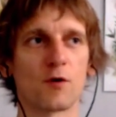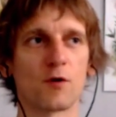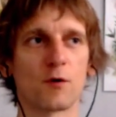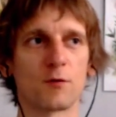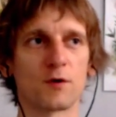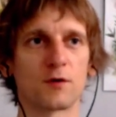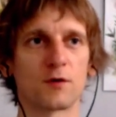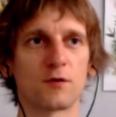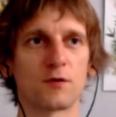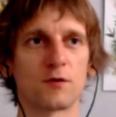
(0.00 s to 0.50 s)

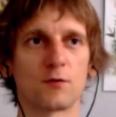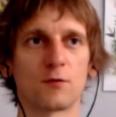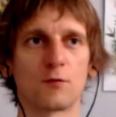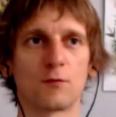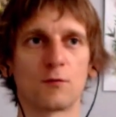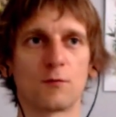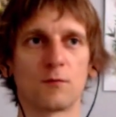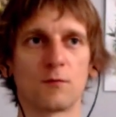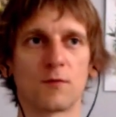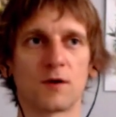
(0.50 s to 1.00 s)
going
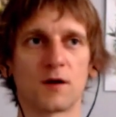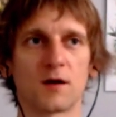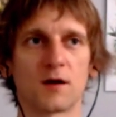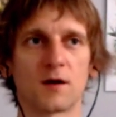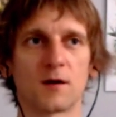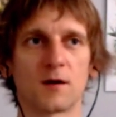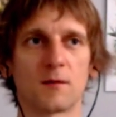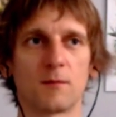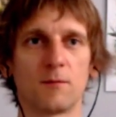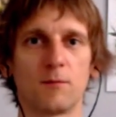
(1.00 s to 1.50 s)
to
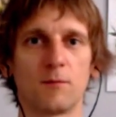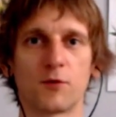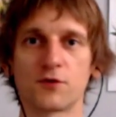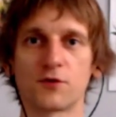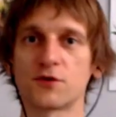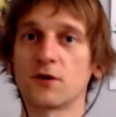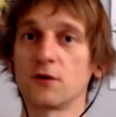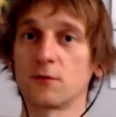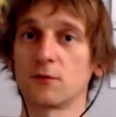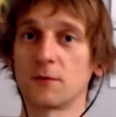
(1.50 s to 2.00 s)

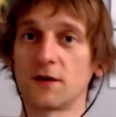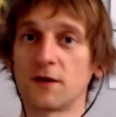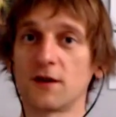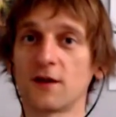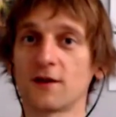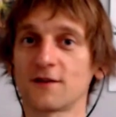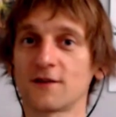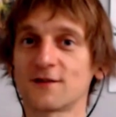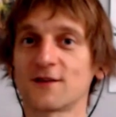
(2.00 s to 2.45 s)
Portugal meeting.